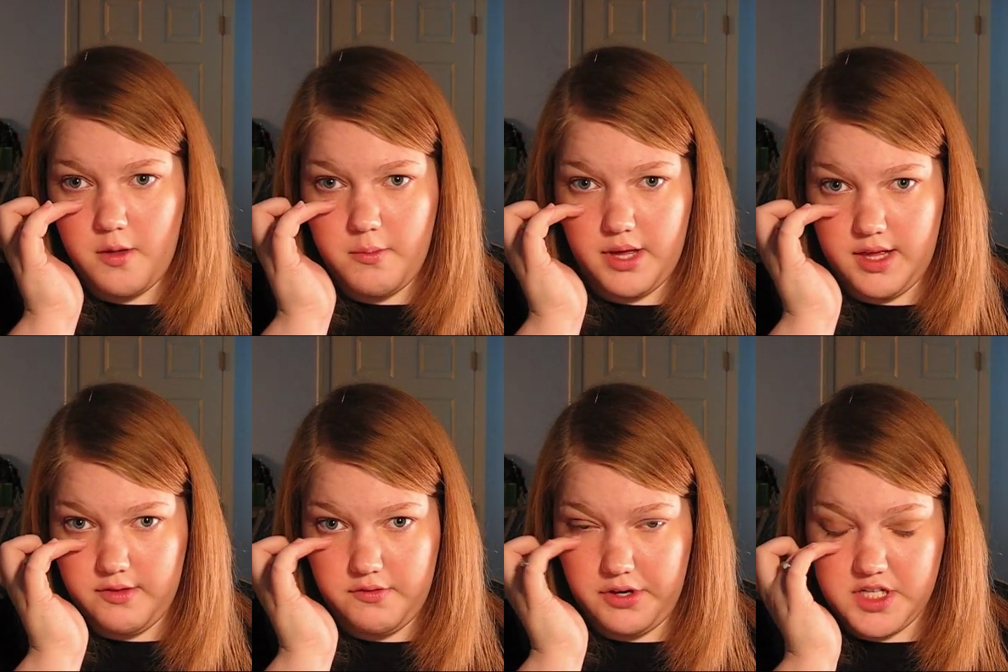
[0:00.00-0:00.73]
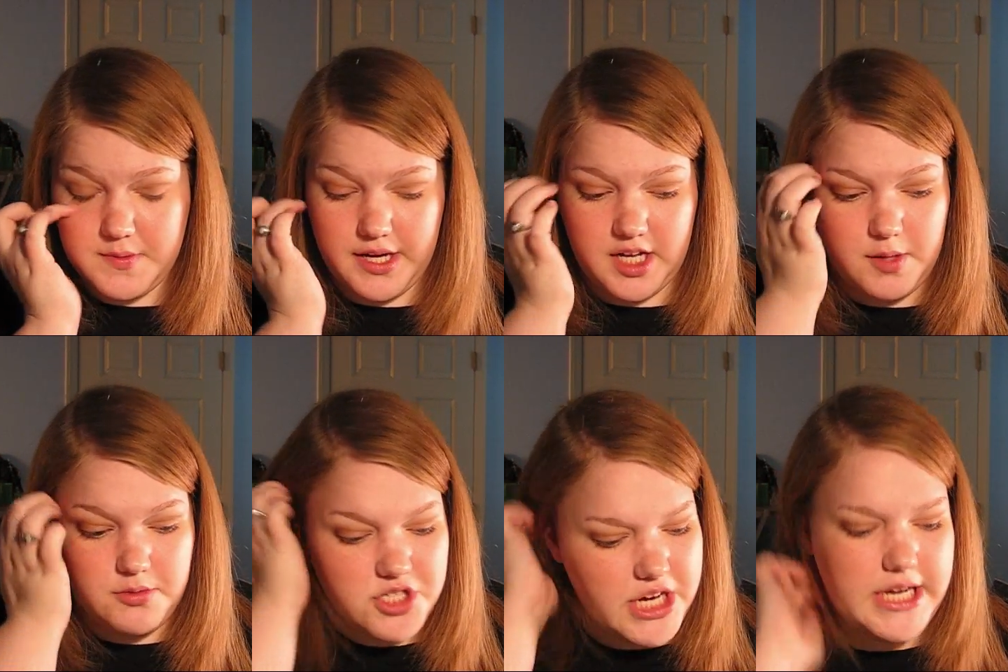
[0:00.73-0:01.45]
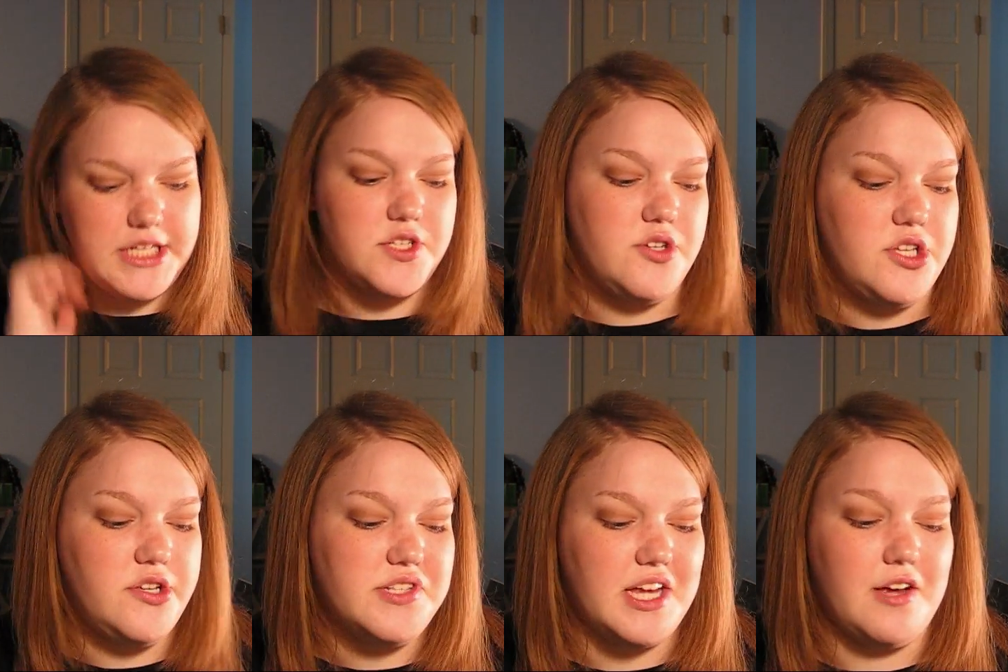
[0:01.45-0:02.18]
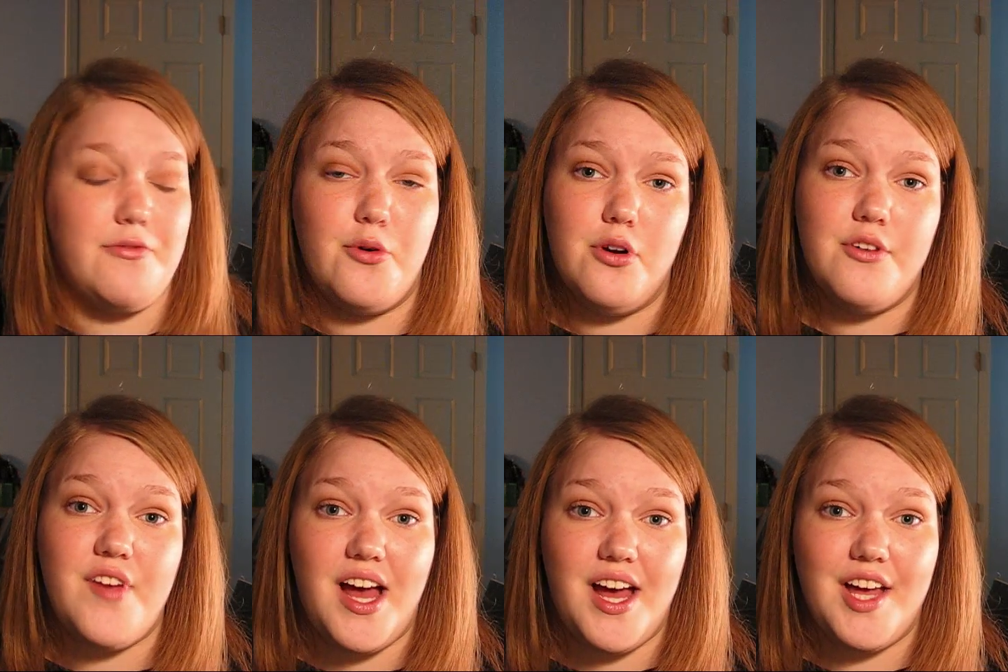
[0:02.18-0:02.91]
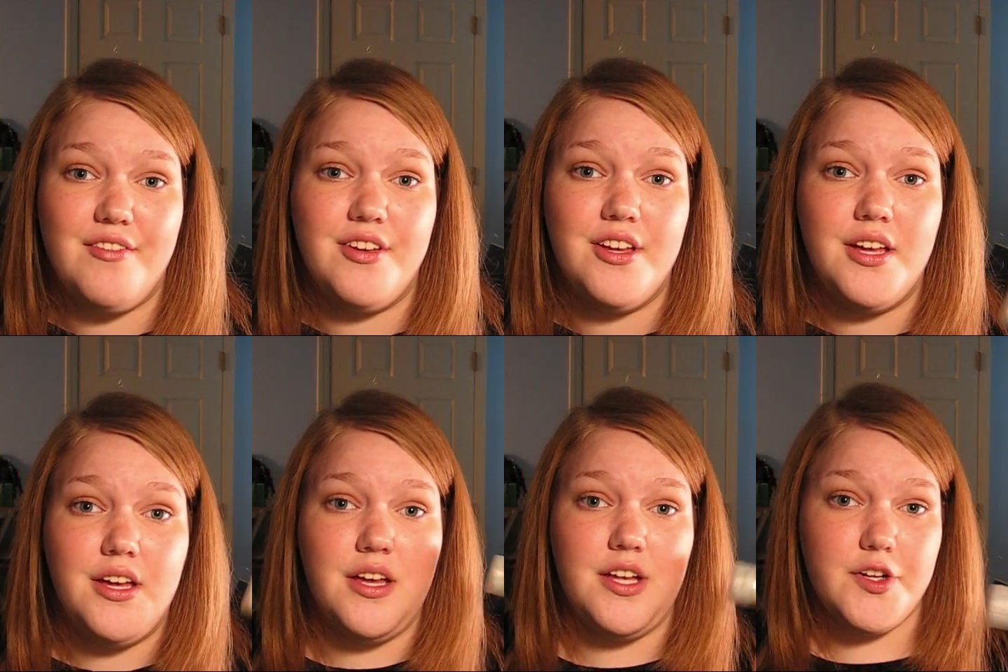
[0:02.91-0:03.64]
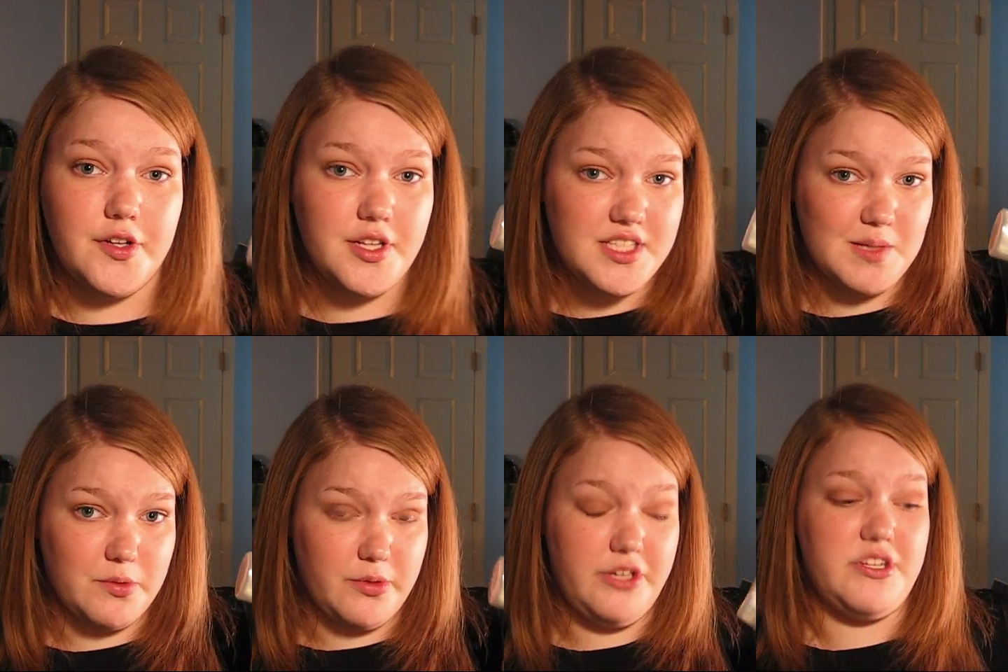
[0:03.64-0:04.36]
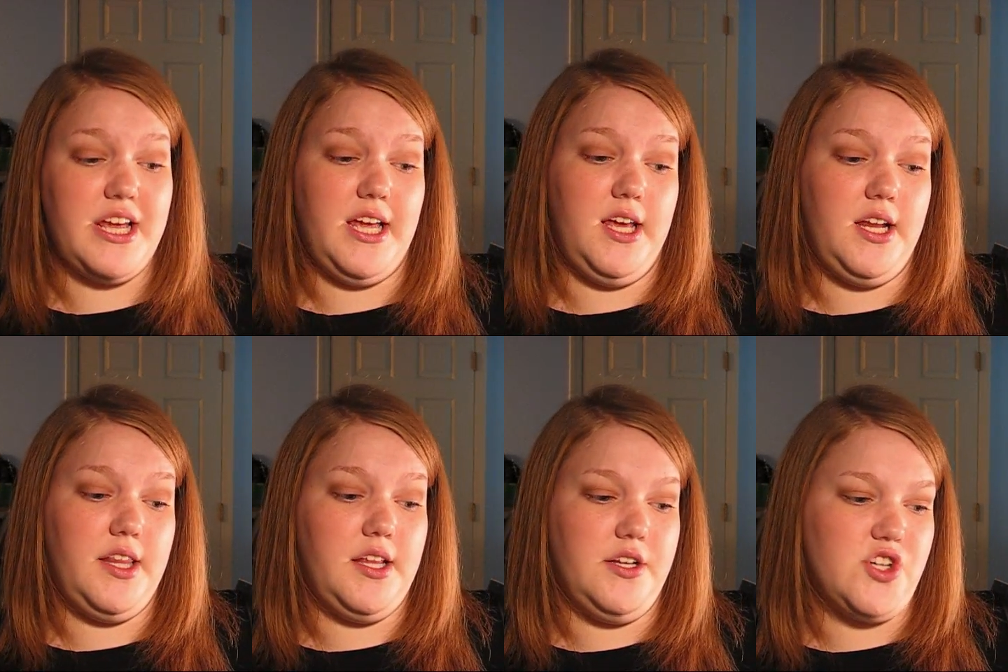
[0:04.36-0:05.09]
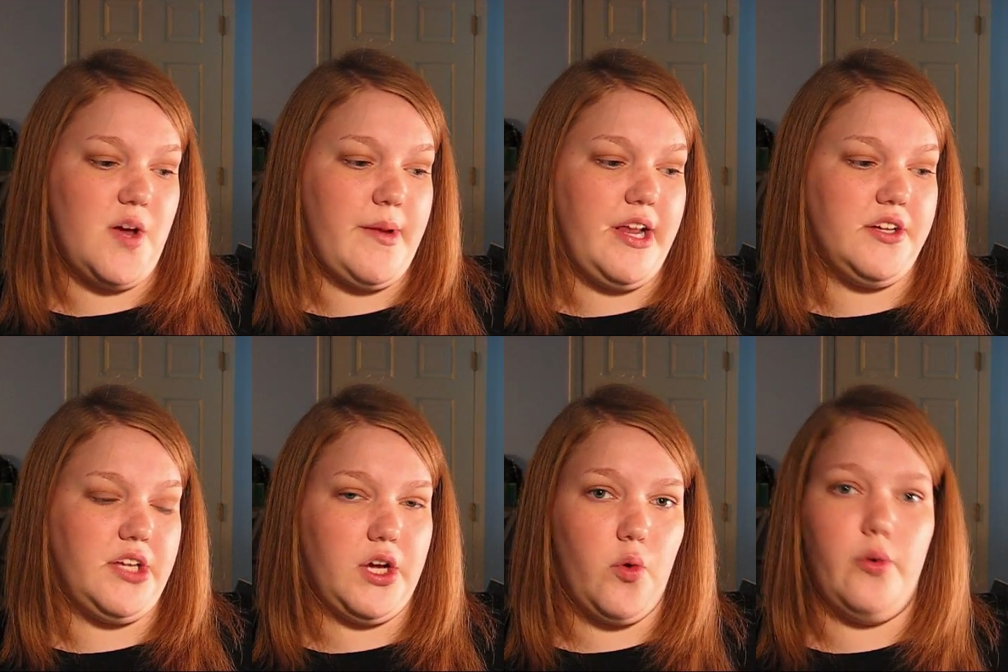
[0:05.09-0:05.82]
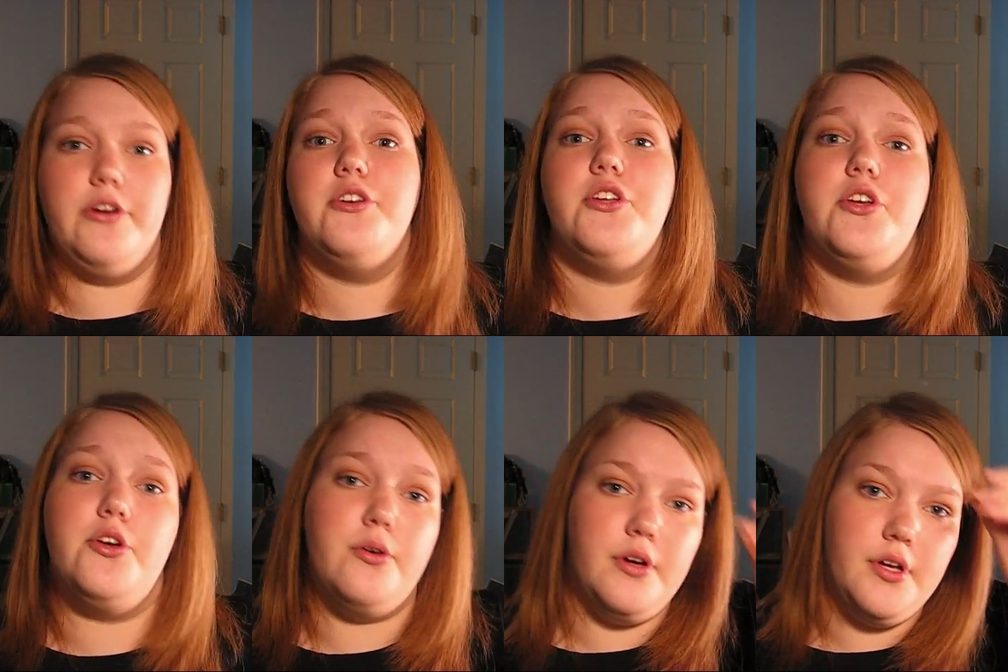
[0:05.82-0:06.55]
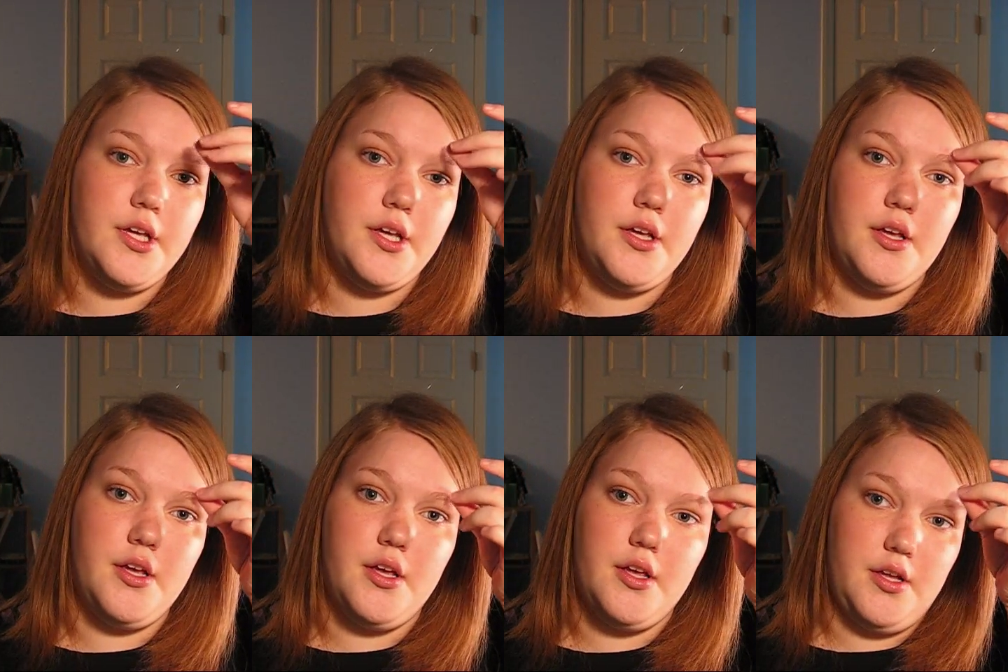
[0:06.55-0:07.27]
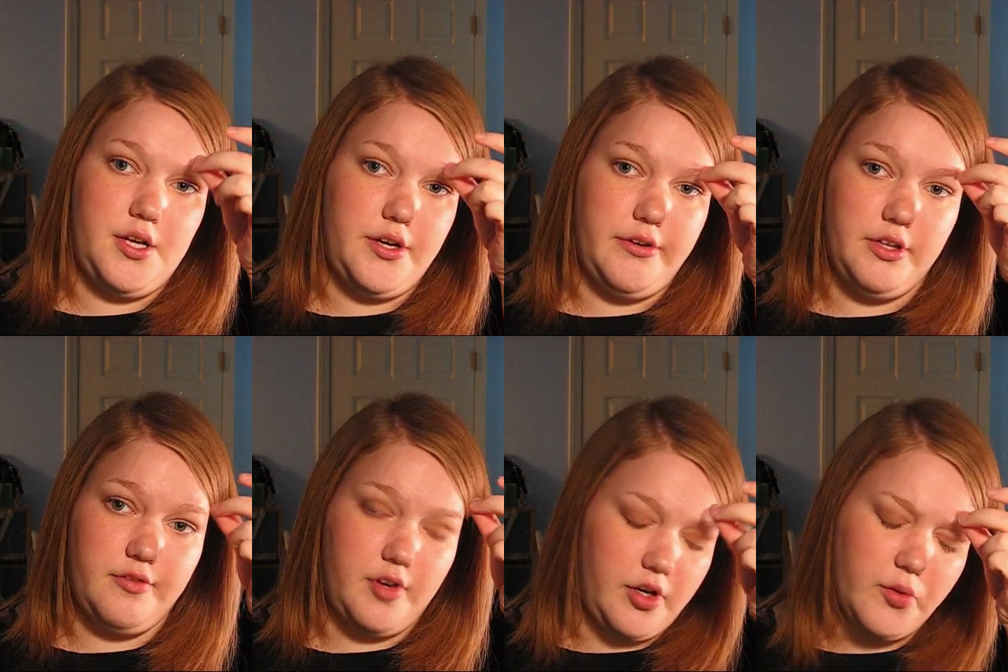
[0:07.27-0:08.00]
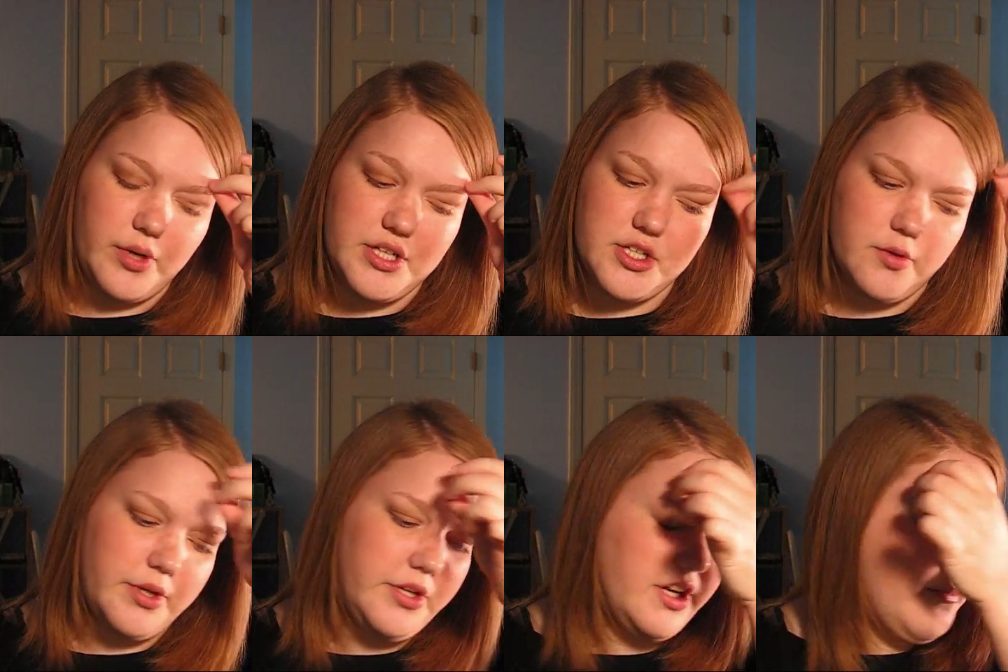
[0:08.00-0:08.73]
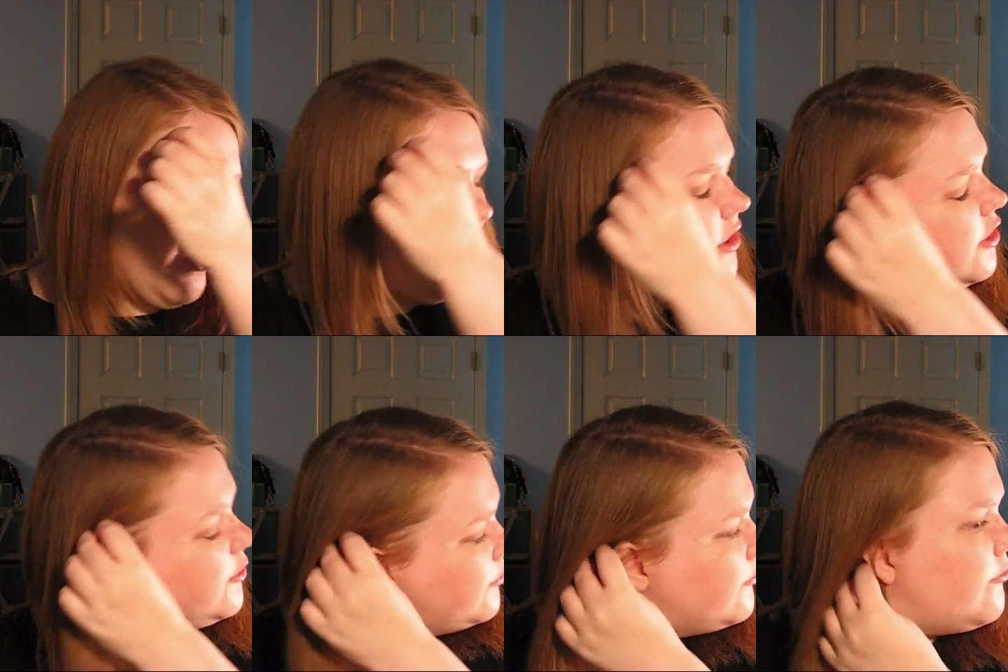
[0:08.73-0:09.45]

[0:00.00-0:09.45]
But if it varies by a couple shades, you could use like a 4 or 5 during the summer when you're tan, and then drop it down to like a 1 or 2 during the fall and winter when you get paler.